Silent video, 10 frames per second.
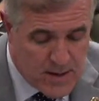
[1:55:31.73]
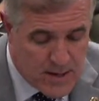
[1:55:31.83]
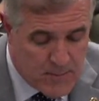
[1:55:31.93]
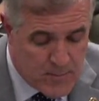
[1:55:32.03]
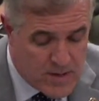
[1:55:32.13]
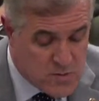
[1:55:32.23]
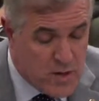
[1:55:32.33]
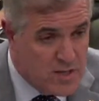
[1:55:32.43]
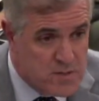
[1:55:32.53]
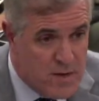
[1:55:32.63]
as
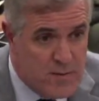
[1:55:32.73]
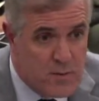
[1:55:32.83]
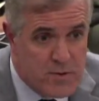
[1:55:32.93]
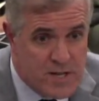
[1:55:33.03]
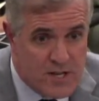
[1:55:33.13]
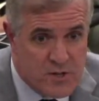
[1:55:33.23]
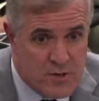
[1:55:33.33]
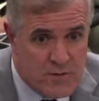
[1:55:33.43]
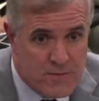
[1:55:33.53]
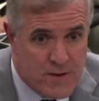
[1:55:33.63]
well as maybe the
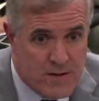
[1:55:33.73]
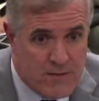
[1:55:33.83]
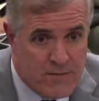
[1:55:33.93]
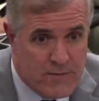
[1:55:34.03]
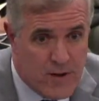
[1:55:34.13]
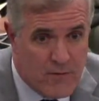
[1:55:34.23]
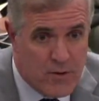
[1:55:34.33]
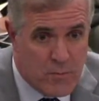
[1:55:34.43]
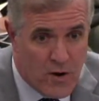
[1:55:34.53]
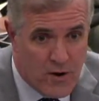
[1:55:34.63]
potential
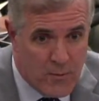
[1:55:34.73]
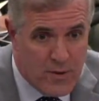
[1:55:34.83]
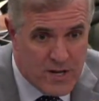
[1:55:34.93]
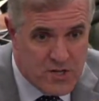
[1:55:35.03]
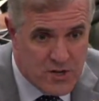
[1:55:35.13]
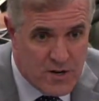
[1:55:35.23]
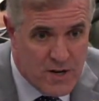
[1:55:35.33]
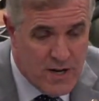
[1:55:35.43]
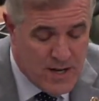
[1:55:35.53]
of the broader picture